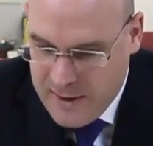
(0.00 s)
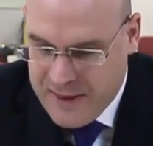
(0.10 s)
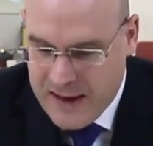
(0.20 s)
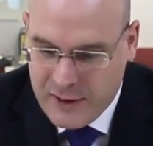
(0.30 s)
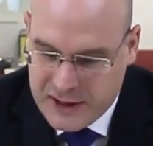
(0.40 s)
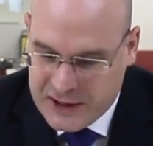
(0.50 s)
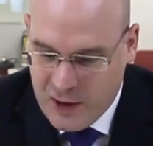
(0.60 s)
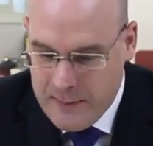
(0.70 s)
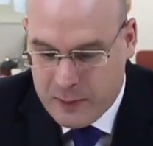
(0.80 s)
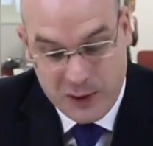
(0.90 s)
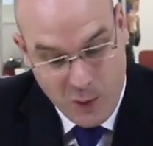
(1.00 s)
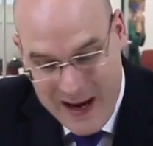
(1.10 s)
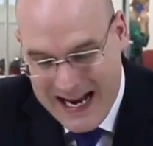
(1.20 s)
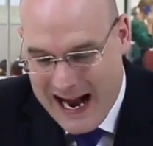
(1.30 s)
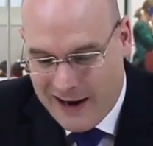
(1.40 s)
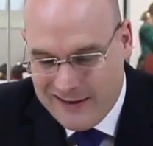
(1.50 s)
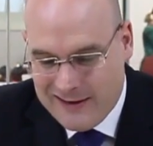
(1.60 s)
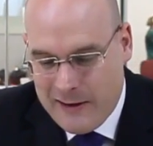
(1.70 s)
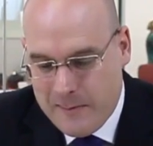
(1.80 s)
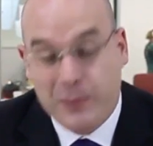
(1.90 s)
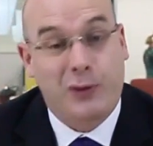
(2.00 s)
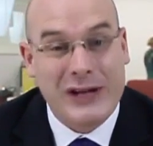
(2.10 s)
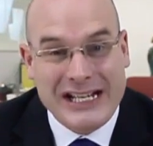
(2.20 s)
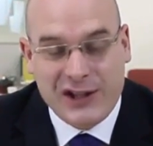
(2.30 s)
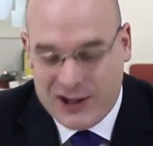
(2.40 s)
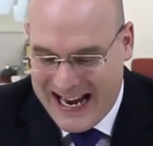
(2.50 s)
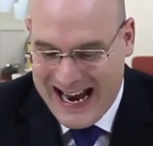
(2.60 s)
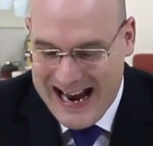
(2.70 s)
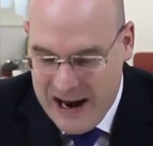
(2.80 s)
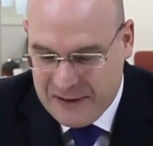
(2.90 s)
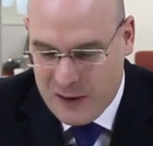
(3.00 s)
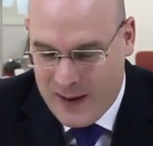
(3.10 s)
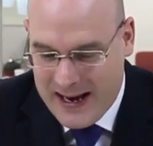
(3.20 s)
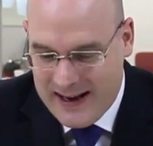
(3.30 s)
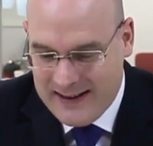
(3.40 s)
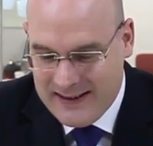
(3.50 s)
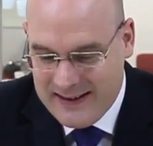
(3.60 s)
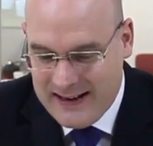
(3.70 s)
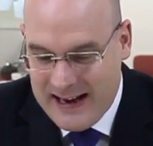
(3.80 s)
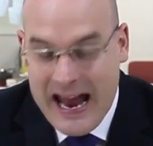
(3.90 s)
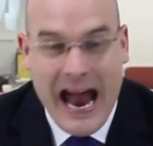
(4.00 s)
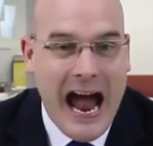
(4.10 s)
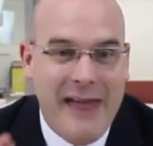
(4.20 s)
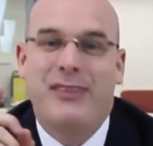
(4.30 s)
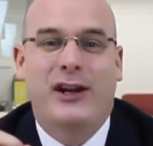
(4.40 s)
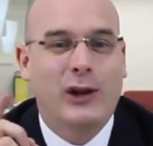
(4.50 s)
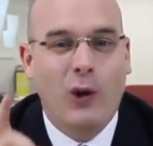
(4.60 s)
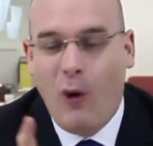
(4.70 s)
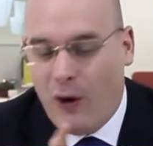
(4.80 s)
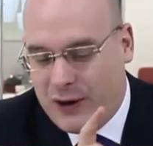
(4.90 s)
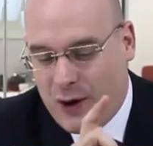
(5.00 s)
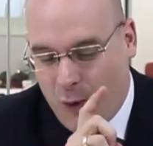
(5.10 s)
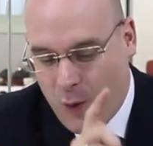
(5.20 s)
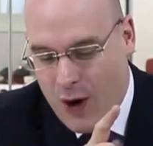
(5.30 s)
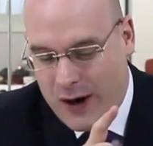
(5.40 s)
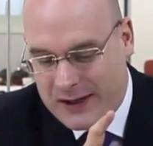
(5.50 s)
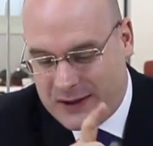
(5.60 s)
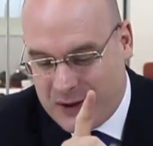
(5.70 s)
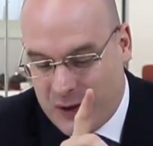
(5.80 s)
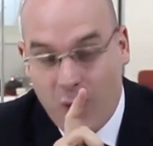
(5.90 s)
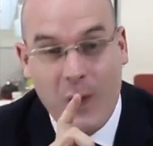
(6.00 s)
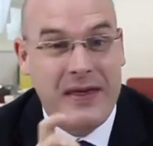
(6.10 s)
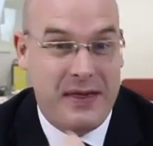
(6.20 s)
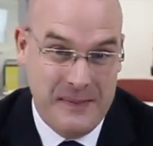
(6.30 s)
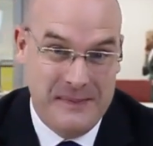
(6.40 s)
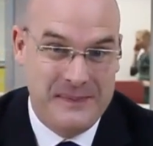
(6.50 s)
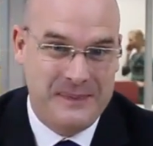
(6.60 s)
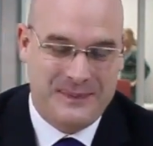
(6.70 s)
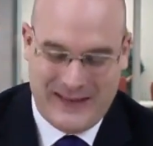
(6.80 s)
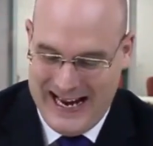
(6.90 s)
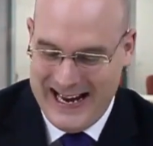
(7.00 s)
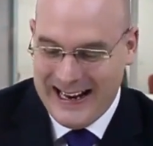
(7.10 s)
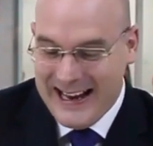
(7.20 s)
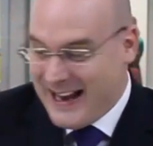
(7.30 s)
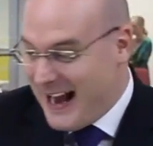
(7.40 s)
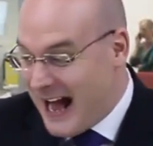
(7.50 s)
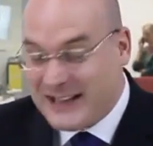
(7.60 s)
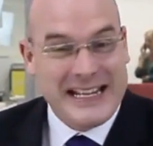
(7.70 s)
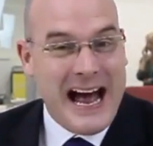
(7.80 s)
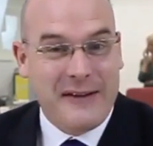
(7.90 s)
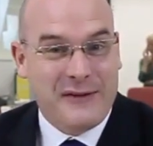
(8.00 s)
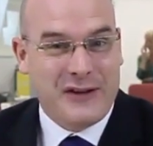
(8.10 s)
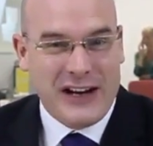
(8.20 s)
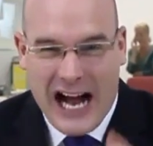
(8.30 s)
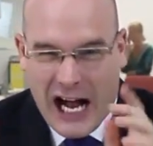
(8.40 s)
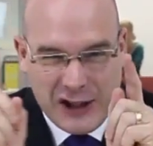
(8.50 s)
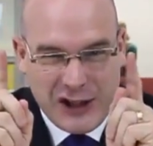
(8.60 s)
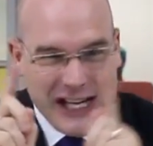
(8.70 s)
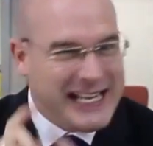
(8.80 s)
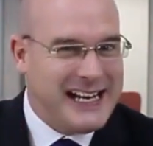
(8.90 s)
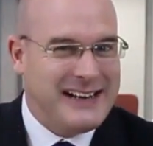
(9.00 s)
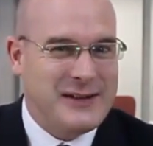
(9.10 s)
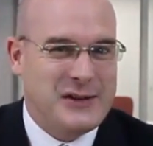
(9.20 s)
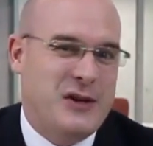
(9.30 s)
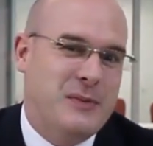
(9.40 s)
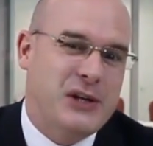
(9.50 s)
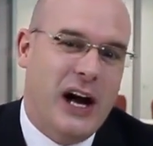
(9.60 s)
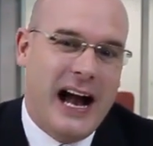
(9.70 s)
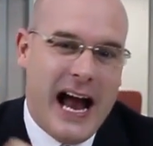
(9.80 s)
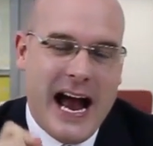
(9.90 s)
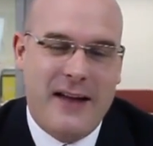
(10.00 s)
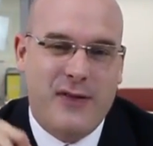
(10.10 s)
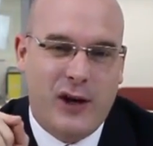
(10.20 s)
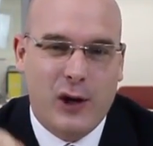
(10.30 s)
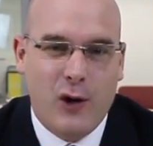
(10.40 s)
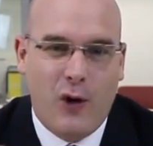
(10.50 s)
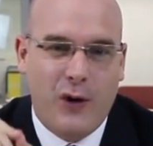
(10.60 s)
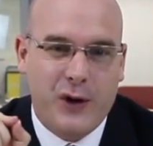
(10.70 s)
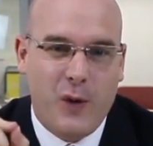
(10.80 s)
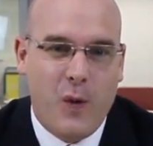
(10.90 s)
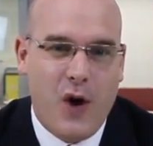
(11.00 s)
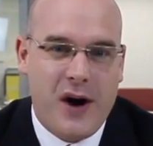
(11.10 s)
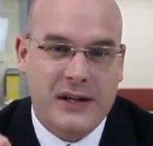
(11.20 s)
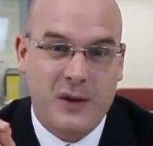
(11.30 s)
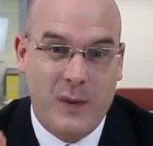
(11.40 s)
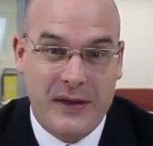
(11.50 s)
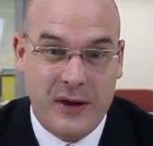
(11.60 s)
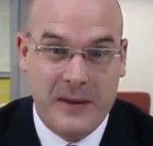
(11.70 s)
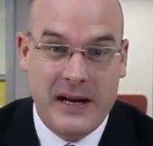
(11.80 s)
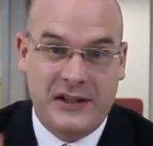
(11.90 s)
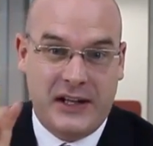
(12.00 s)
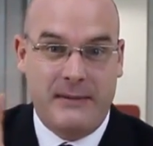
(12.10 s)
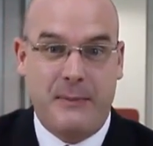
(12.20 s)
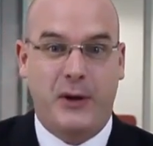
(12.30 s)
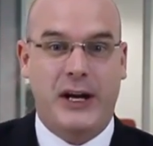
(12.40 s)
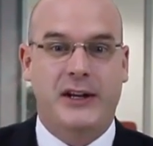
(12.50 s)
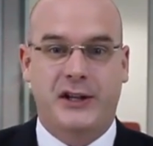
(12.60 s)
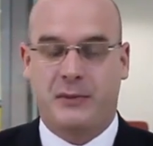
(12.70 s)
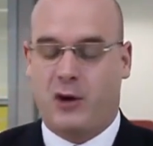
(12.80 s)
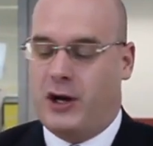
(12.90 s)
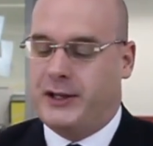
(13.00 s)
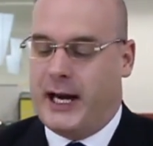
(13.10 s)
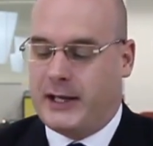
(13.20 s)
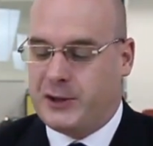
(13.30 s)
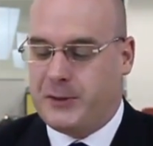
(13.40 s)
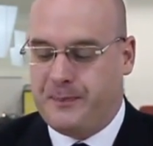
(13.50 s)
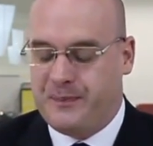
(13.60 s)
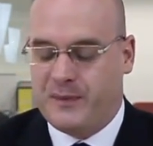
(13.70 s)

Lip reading: Then the disciples went out, preached everywhere, and the Lord worked with them. Okay? How's that for a cheeky little scripture? And the Lord worked with them. So let me put it into some context.